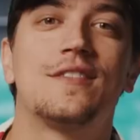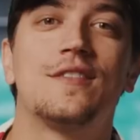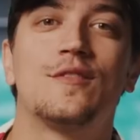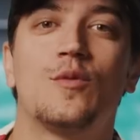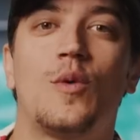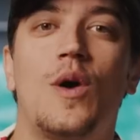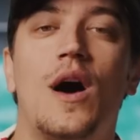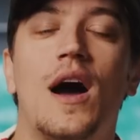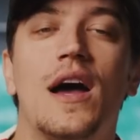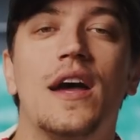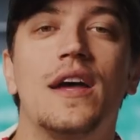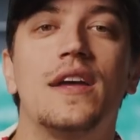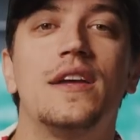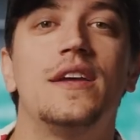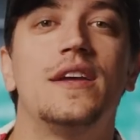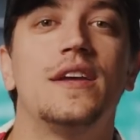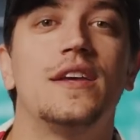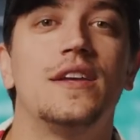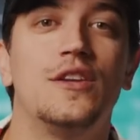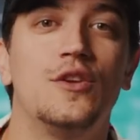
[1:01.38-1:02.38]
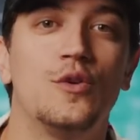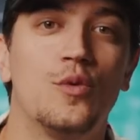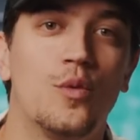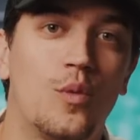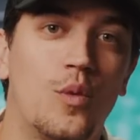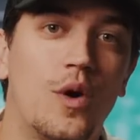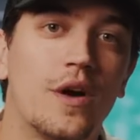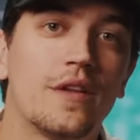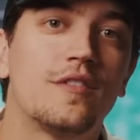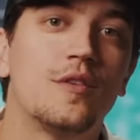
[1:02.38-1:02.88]
is why you
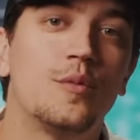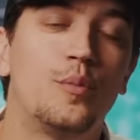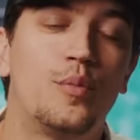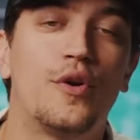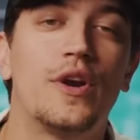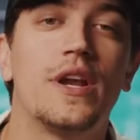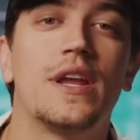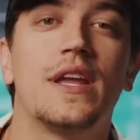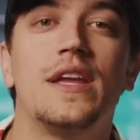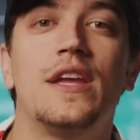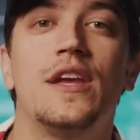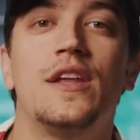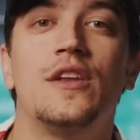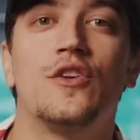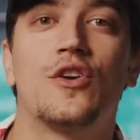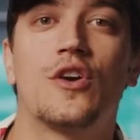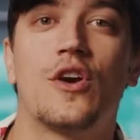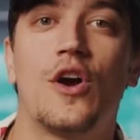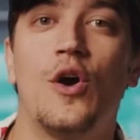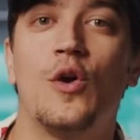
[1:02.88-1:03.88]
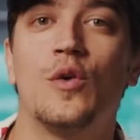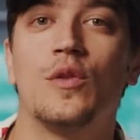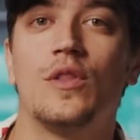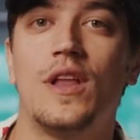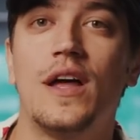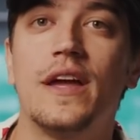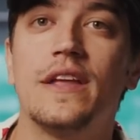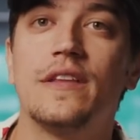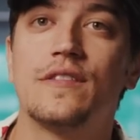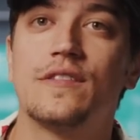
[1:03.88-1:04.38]
want to bring in your own
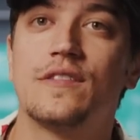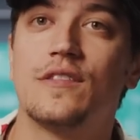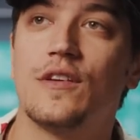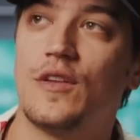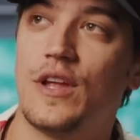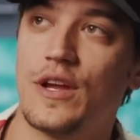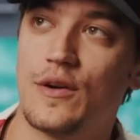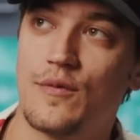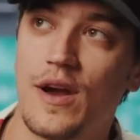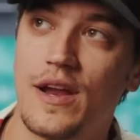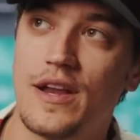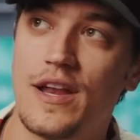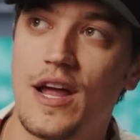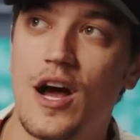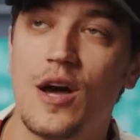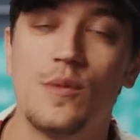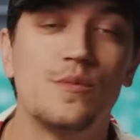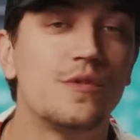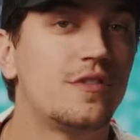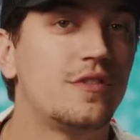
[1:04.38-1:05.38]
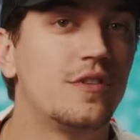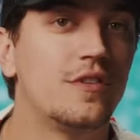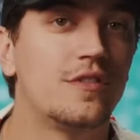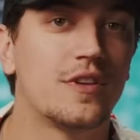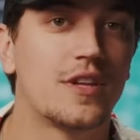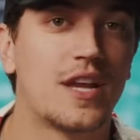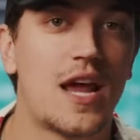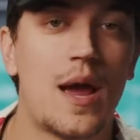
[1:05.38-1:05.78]
lights. So like right now, I'm just using an